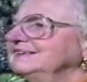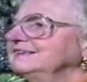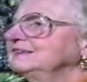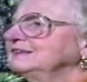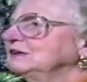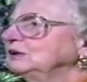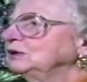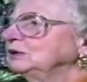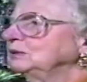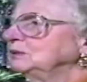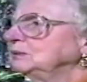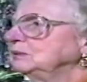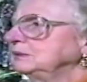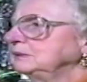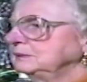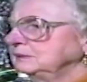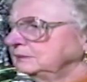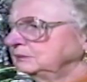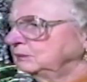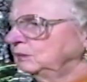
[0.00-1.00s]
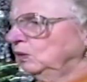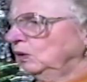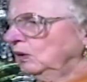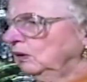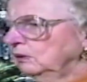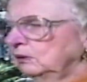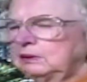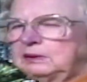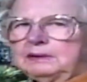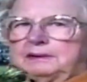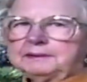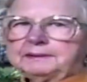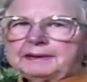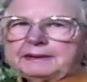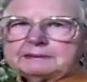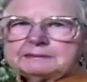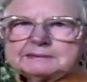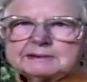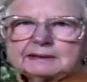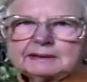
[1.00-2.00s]
So we're all a little
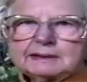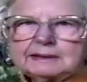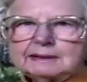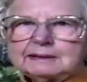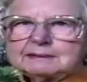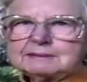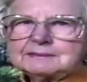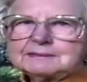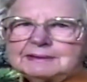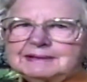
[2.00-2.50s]
nuts, I guess.